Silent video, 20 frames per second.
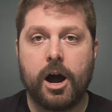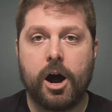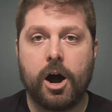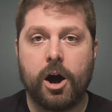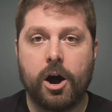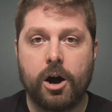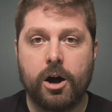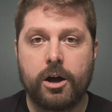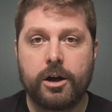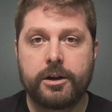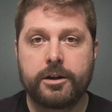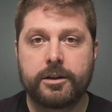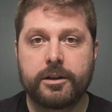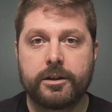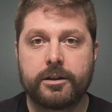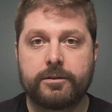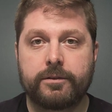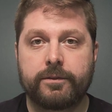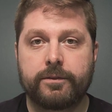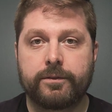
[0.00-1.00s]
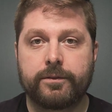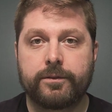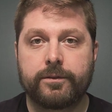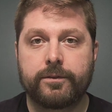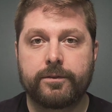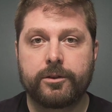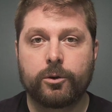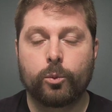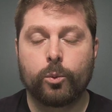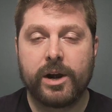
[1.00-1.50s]
on
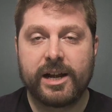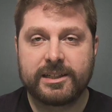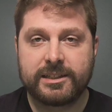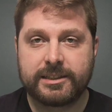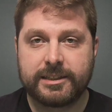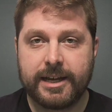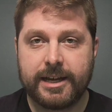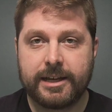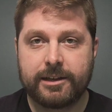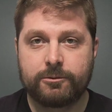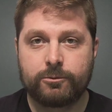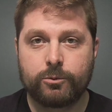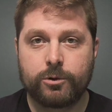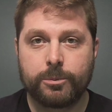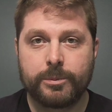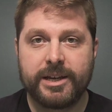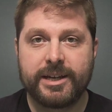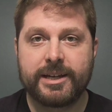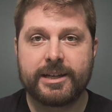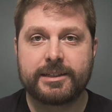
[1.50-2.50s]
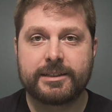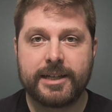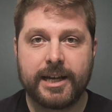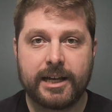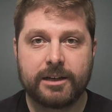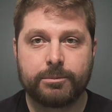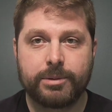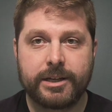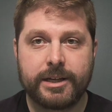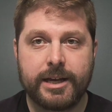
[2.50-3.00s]
the Wednesday, we'll make it
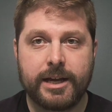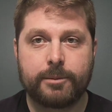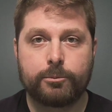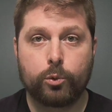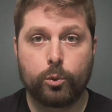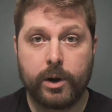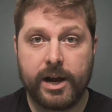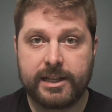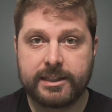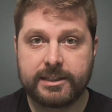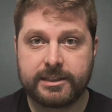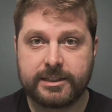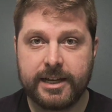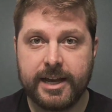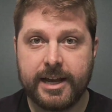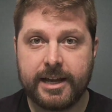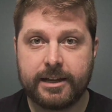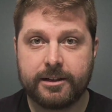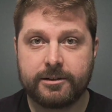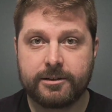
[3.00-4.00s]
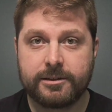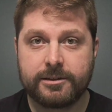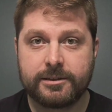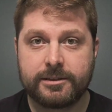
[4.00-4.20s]
10 p.m. Wednesday